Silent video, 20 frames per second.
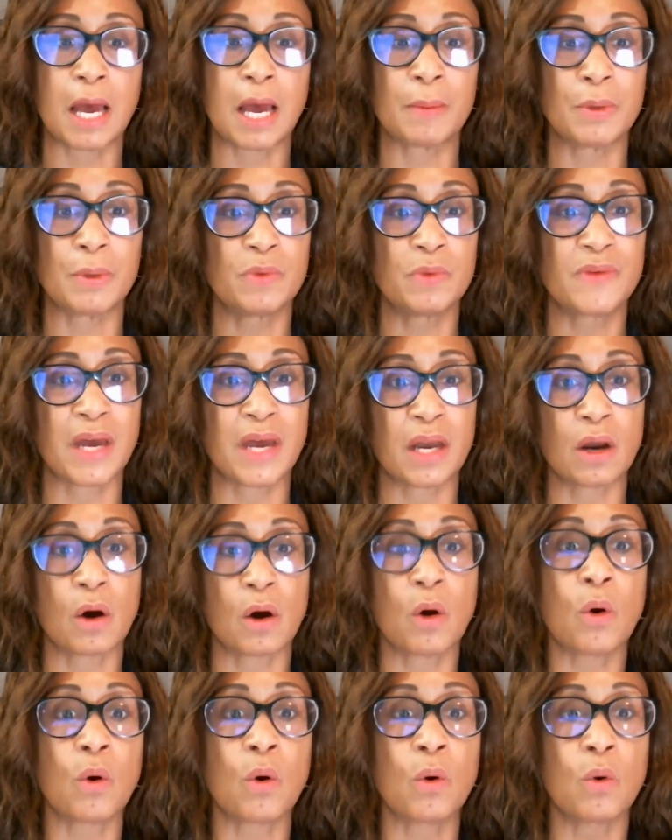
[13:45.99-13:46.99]
I mean, we've got a
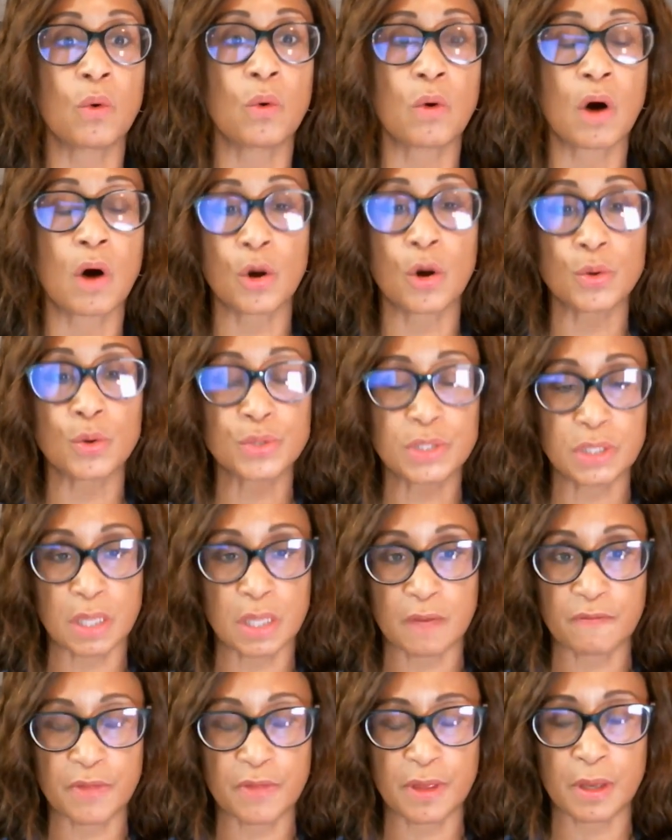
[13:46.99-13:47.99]
whole host
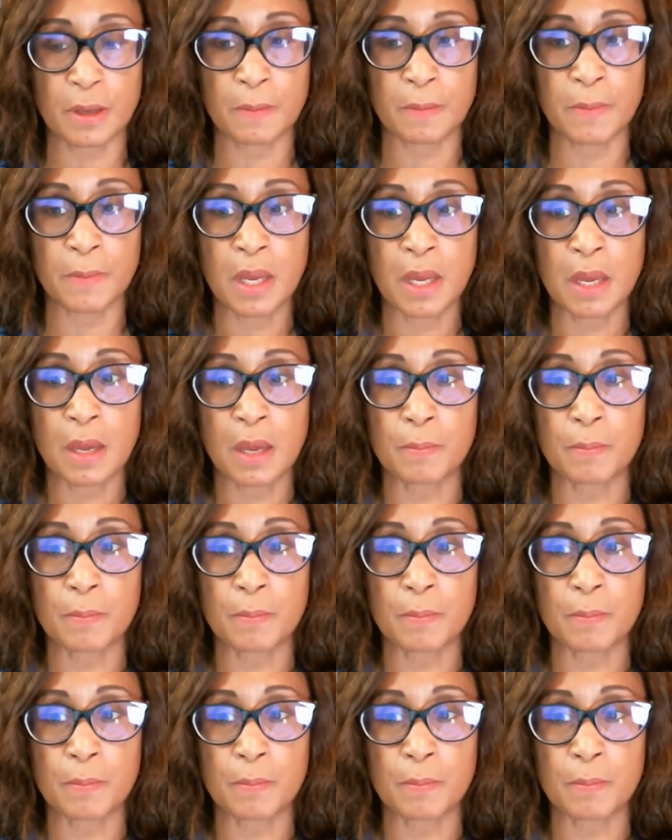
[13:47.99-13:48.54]
of them.